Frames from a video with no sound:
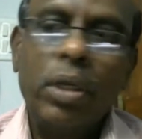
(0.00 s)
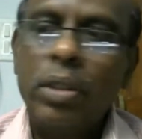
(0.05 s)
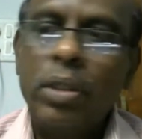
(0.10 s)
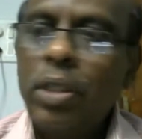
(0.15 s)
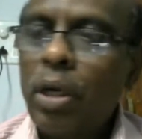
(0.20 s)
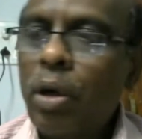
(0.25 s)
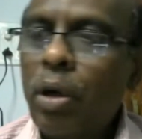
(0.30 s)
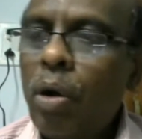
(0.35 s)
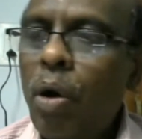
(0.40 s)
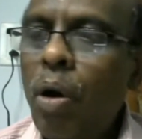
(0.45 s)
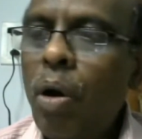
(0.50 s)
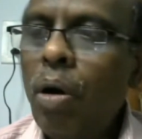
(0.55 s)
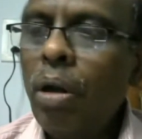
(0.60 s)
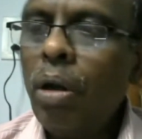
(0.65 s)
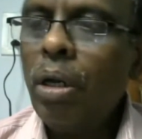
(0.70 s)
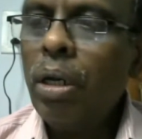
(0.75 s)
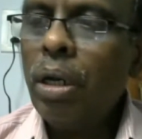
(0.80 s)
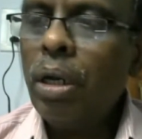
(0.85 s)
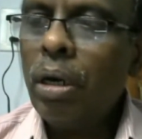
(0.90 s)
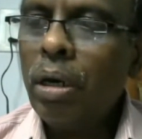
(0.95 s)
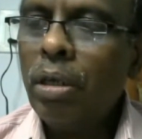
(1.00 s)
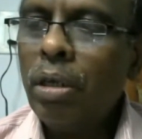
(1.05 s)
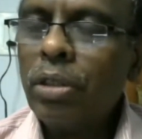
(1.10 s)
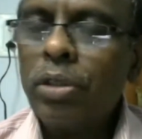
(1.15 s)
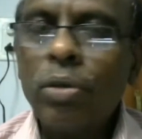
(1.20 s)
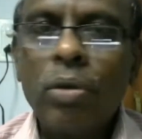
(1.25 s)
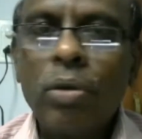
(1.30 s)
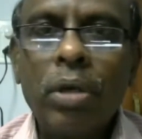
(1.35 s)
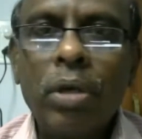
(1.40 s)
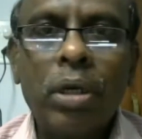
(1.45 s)
the call Learn
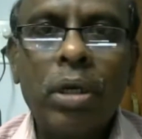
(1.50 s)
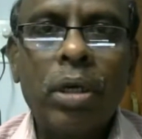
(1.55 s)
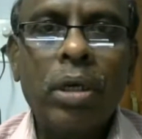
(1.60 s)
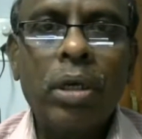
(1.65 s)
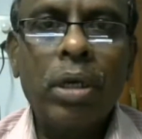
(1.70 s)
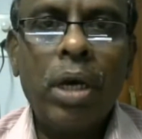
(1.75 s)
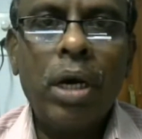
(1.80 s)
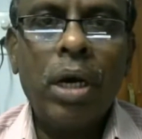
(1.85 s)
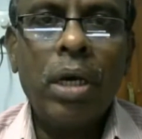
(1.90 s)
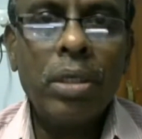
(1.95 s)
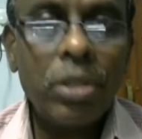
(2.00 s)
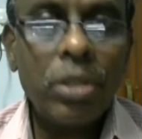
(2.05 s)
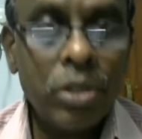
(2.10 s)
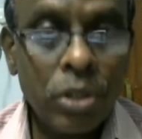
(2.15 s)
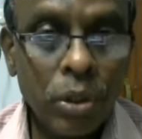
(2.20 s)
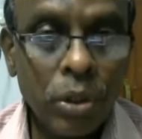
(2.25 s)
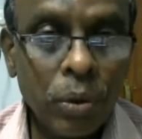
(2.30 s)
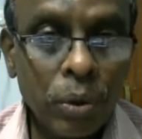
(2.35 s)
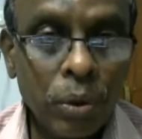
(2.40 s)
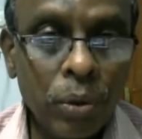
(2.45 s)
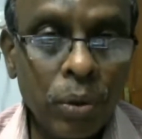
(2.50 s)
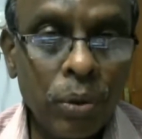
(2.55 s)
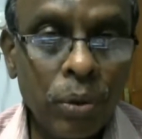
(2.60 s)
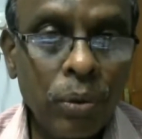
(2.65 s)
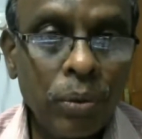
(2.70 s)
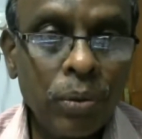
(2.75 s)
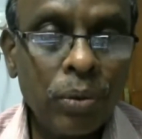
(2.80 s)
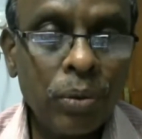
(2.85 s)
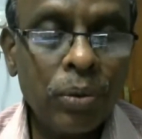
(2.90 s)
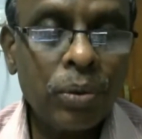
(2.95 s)
to Learn asks you
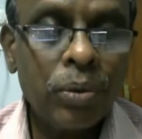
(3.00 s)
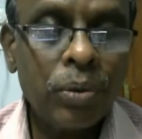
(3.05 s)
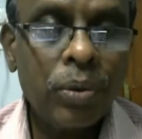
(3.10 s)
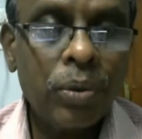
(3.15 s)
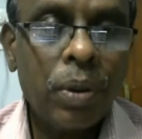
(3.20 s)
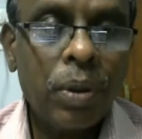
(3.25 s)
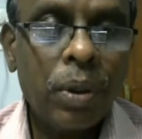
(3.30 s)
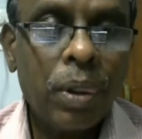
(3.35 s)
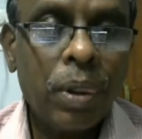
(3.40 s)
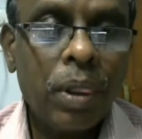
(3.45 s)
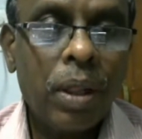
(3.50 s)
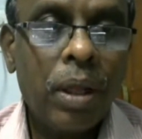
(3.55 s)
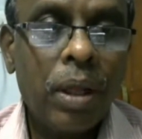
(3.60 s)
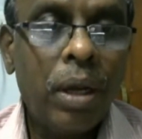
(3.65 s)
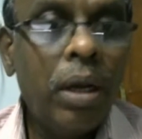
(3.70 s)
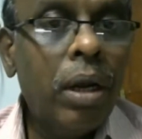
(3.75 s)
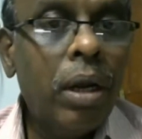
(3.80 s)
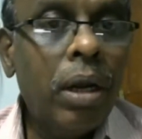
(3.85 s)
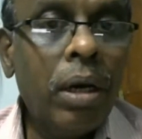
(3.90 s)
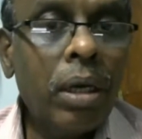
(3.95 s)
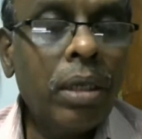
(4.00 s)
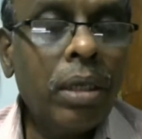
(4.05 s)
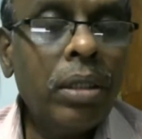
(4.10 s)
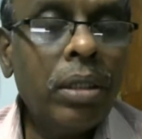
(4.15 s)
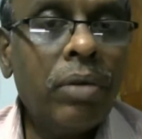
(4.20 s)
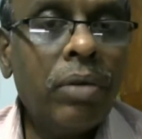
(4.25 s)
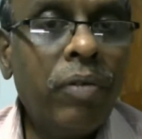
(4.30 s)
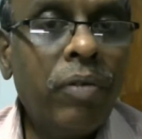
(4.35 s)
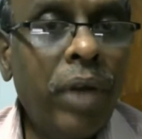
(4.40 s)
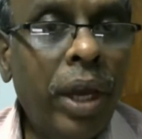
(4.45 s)
to learn
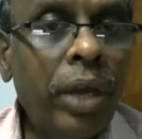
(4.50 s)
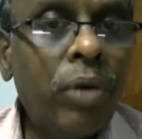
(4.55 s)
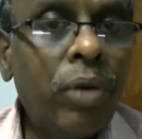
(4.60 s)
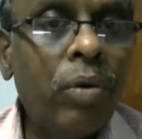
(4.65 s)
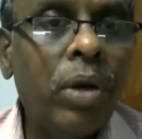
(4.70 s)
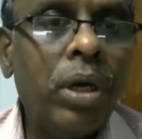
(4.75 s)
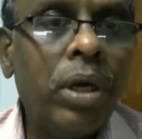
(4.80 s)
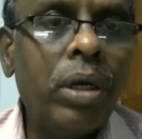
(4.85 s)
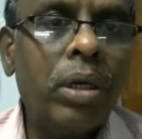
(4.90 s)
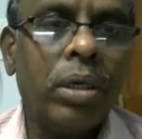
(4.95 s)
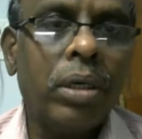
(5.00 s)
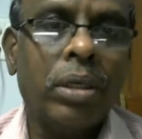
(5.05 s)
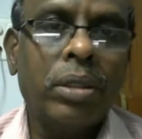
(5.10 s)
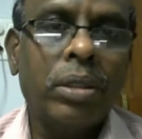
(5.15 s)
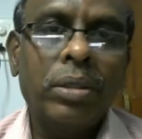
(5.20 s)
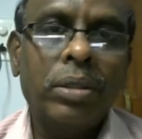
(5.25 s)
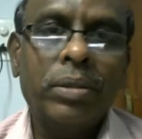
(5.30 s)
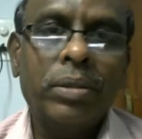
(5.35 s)
the way you learn.